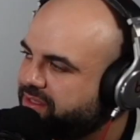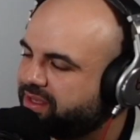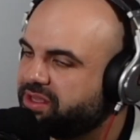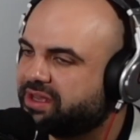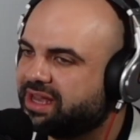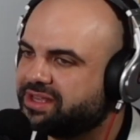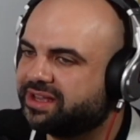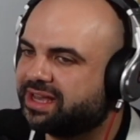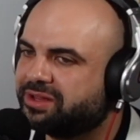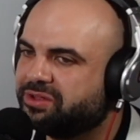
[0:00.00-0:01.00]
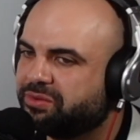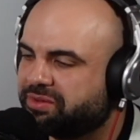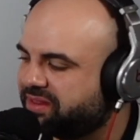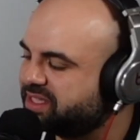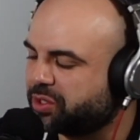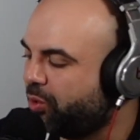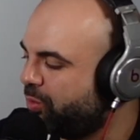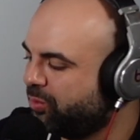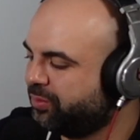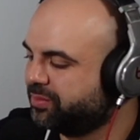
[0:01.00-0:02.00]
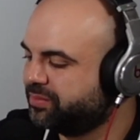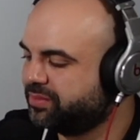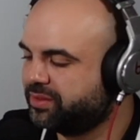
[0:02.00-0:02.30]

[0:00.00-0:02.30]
You got to do this whole